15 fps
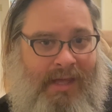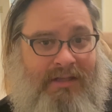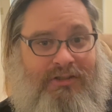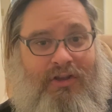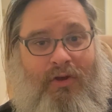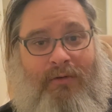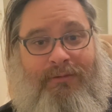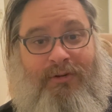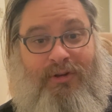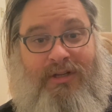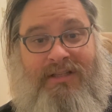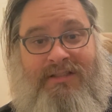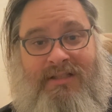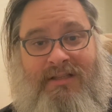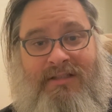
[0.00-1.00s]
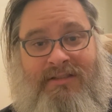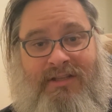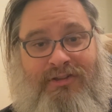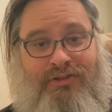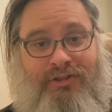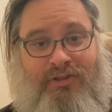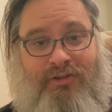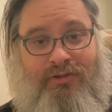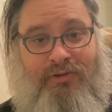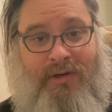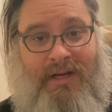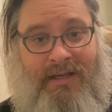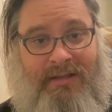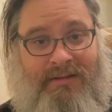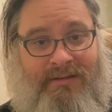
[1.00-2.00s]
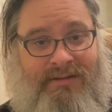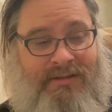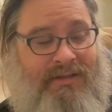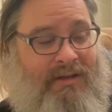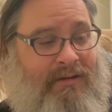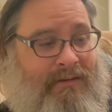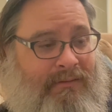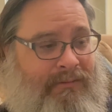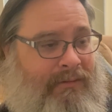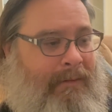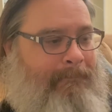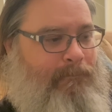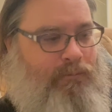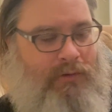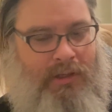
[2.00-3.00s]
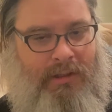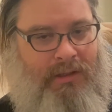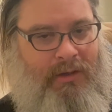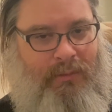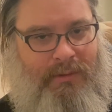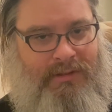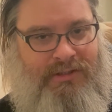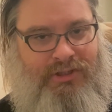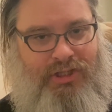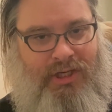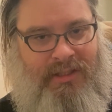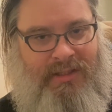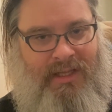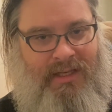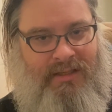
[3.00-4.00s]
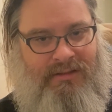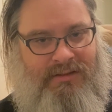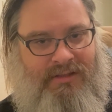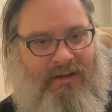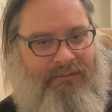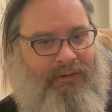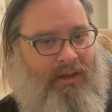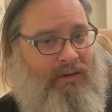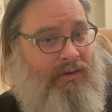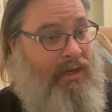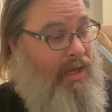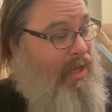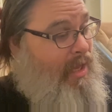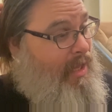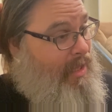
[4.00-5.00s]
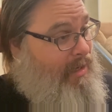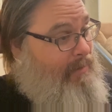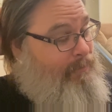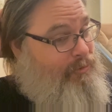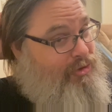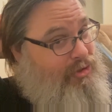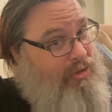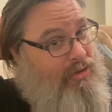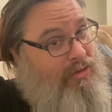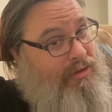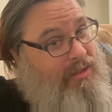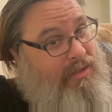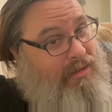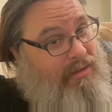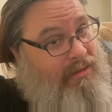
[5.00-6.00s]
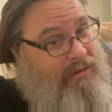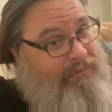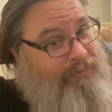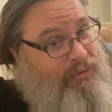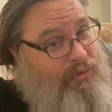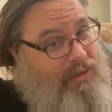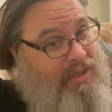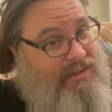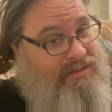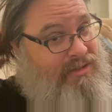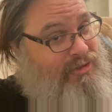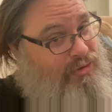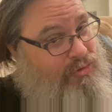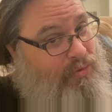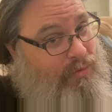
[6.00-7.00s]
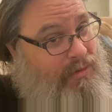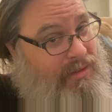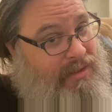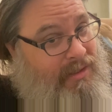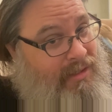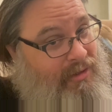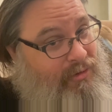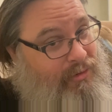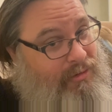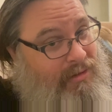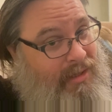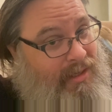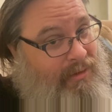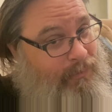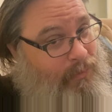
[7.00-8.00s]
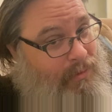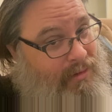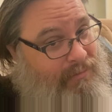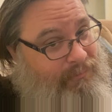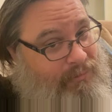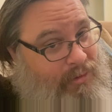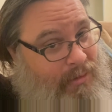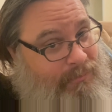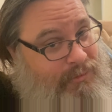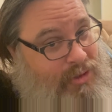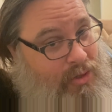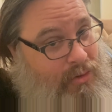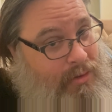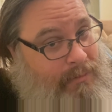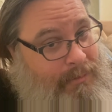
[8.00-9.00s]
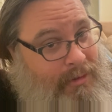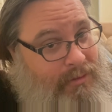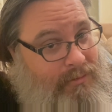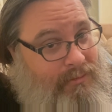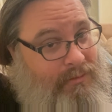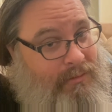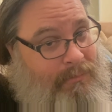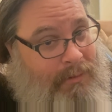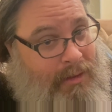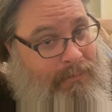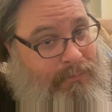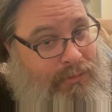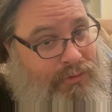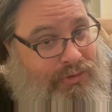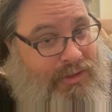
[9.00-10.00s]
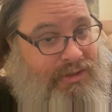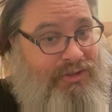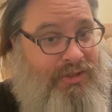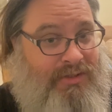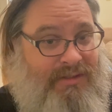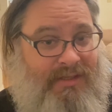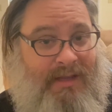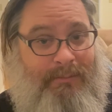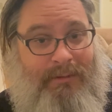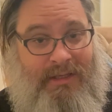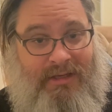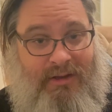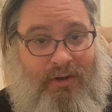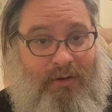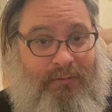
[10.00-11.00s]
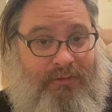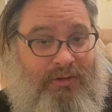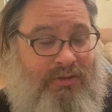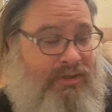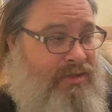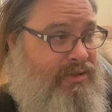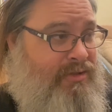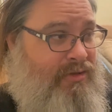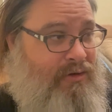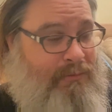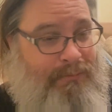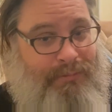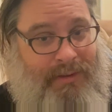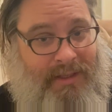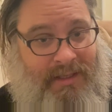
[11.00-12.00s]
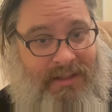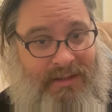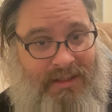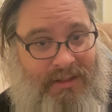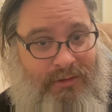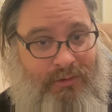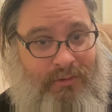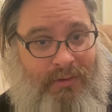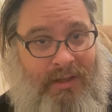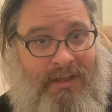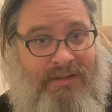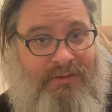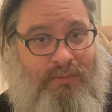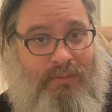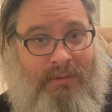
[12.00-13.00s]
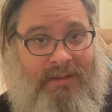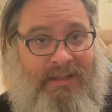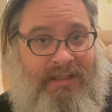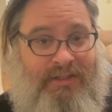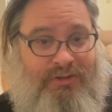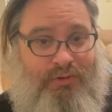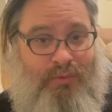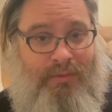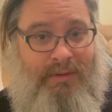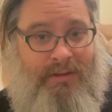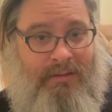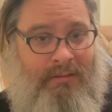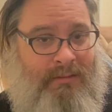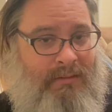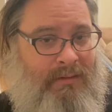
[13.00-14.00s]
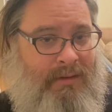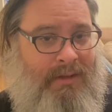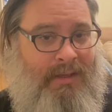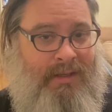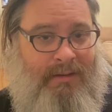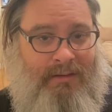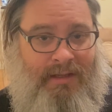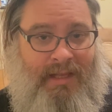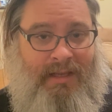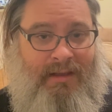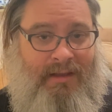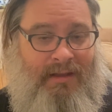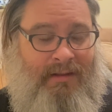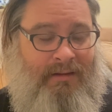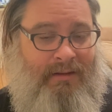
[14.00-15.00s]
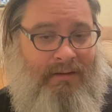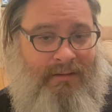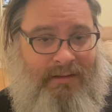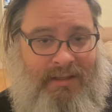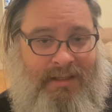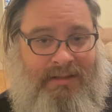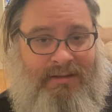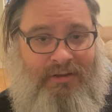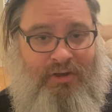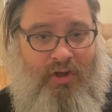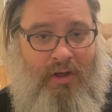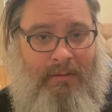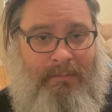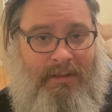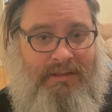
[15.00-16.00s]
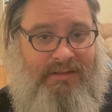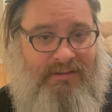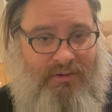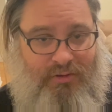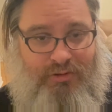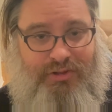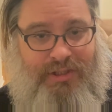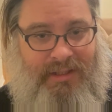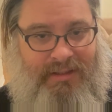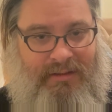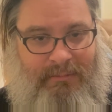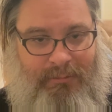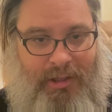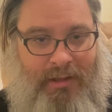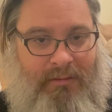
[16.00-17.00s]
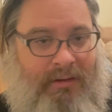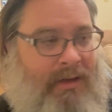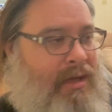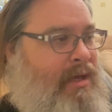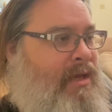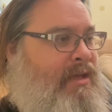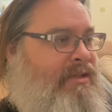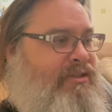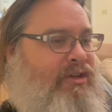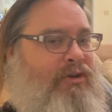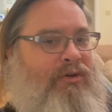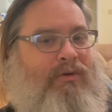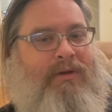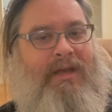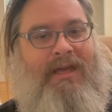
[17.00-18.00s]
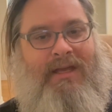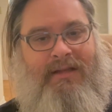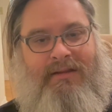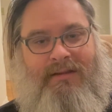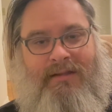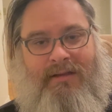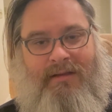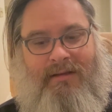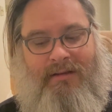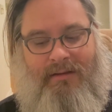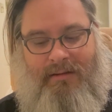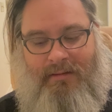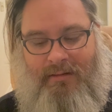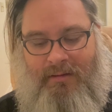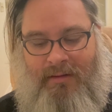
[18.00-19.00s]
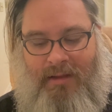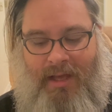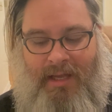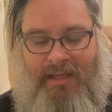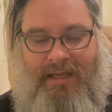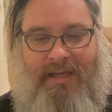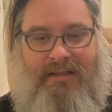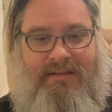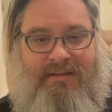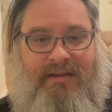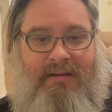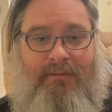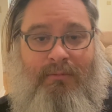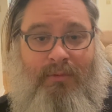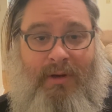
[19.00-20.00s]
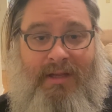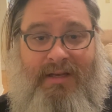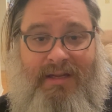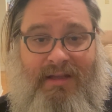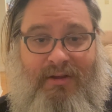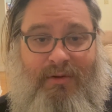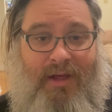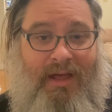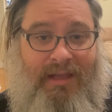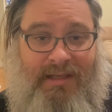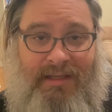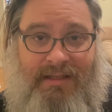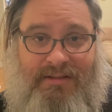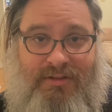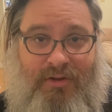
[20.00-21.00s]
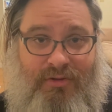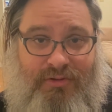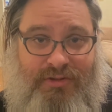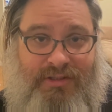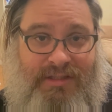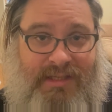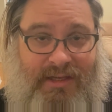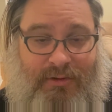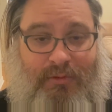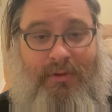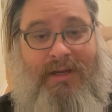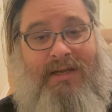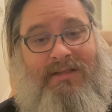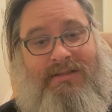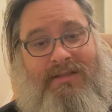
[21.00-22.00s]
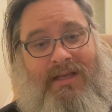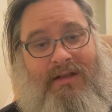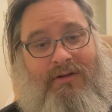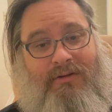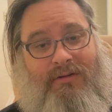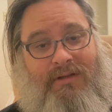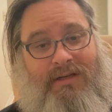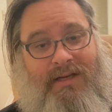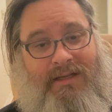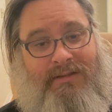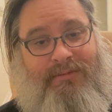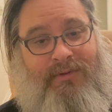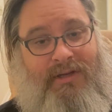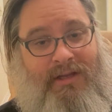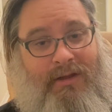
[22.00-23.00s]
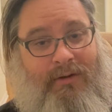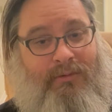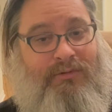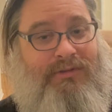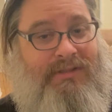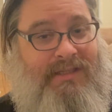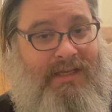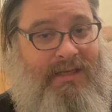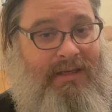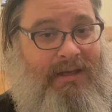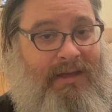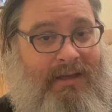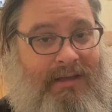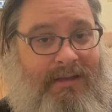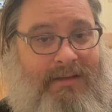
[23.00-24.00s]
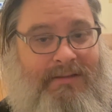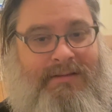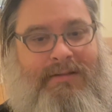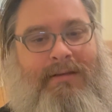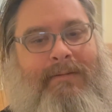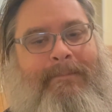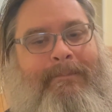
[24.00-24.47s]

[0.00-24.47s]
So if you're into Dungeons & Dragons stuff, you can always check that stuff out. And I'm sure that if you guys enjoy hearing like whatever I'm talking about music, just let me know if there's a certain band that you guys really enjoy in the comments, and I'll check them out. So at the, I guess I'll see you guys later in the next video. See you guys.